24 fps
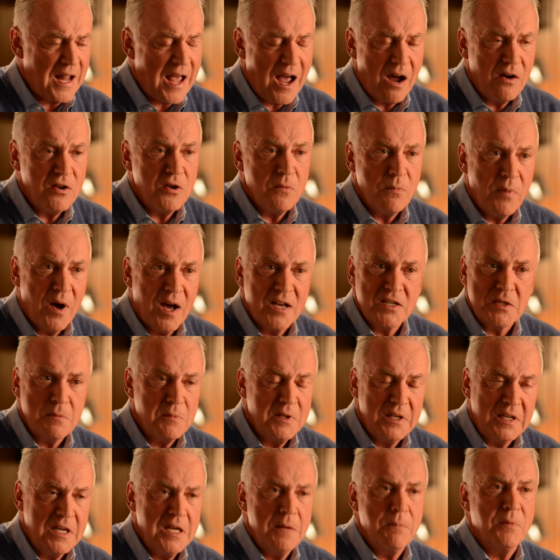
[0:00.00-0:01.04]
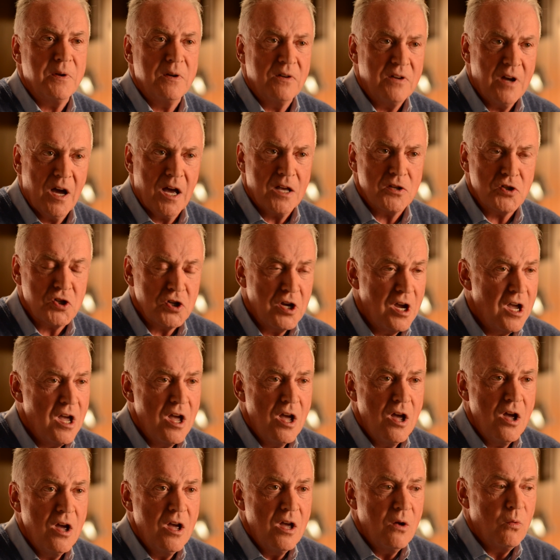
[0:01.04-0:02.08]
how do you possibly keep in touch
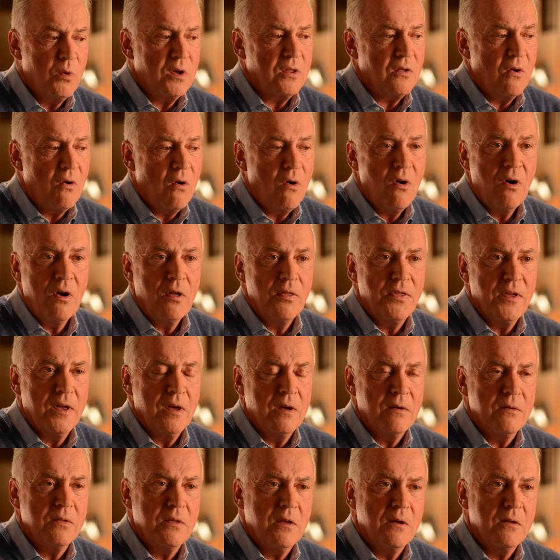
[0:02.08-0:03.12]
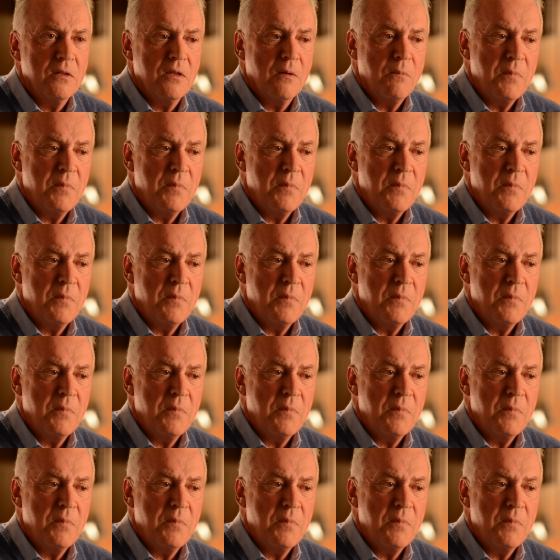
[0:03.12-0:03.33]
with all the